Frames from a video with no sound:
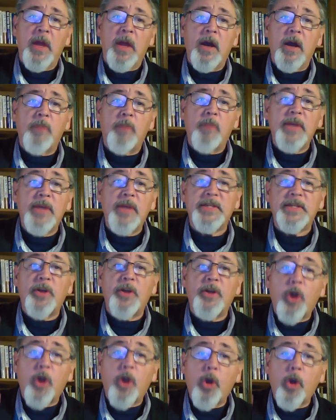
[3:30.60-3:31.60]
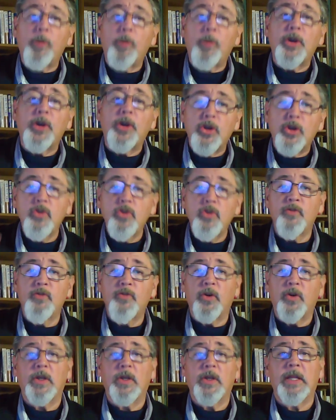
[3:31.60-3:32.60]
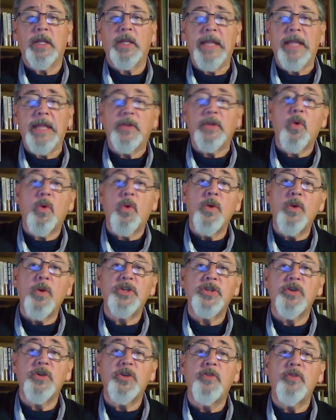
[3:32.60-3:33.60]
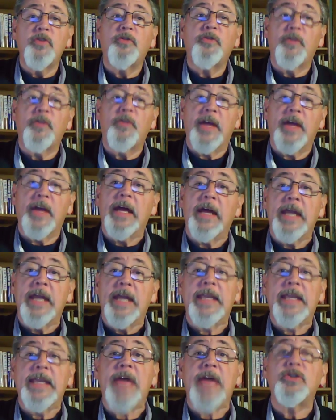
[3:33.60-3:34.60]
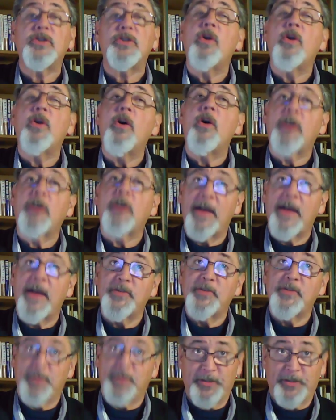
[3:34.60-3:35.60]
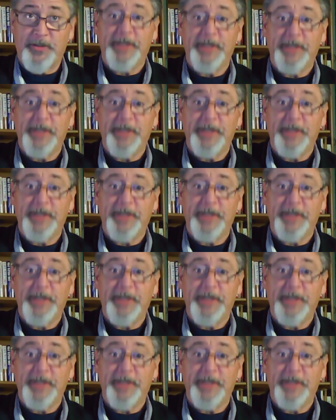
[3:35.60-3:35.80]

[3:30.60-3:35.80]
President Herbert Hoover laid the cornerstone for the National Archives building.